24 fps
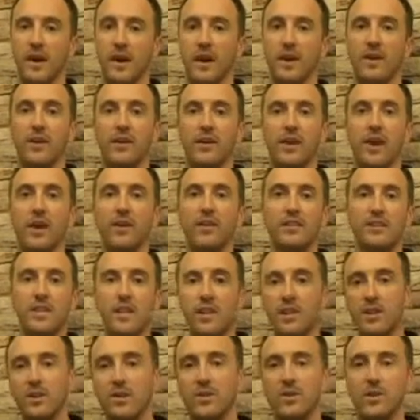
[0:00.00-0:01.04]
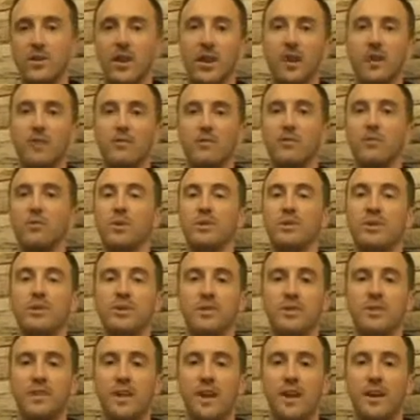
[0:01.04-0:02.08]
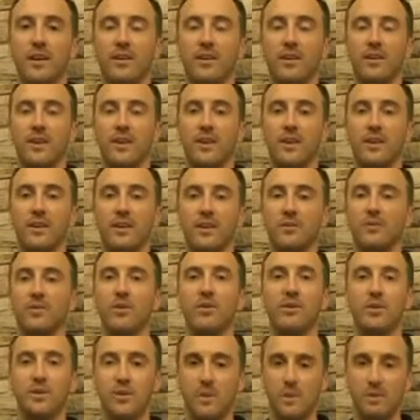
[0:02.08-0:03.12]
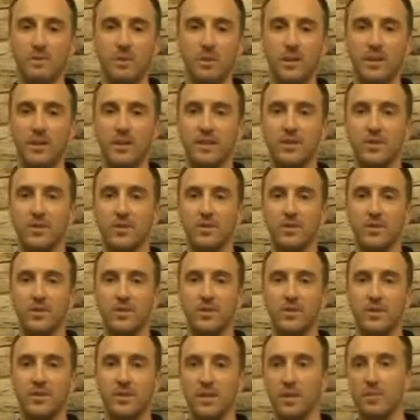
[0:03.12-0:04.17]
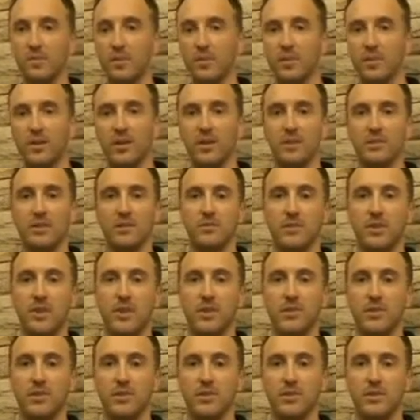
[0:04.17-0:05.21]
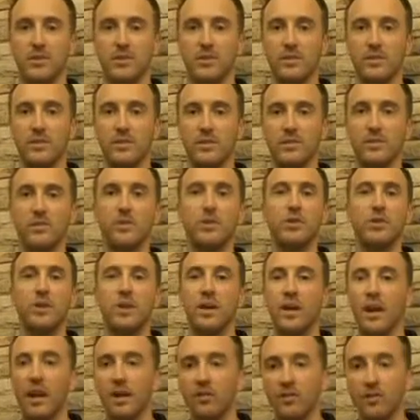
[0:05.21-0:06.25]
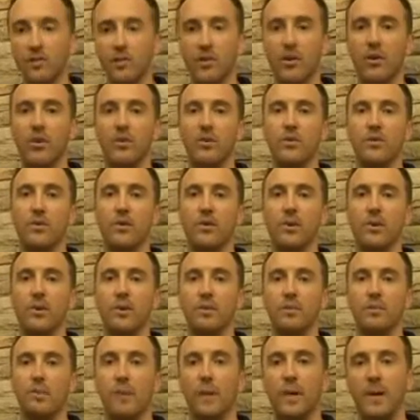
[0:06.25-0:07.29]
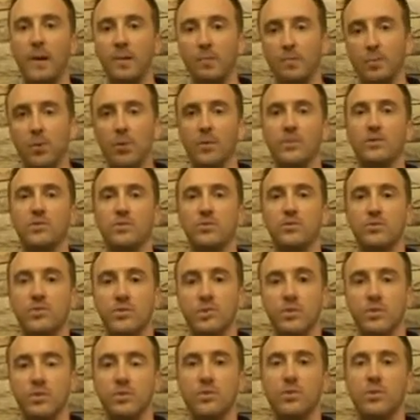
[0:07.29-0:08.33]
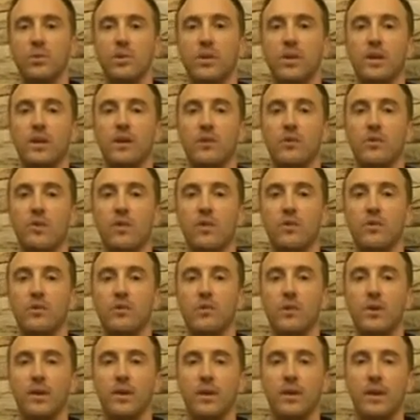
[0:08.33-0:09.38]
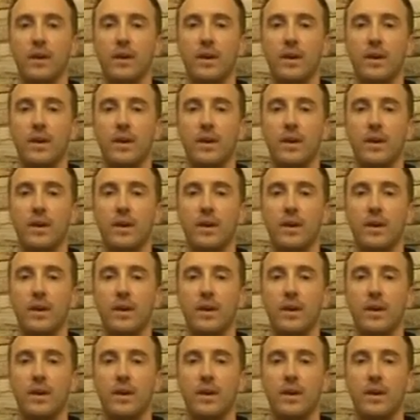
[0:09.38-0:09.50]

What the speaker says: And I guarantee you that if you're watching this now, you're very similar to some of the guys I've coached. Sure, you're going to have your own personal story and your own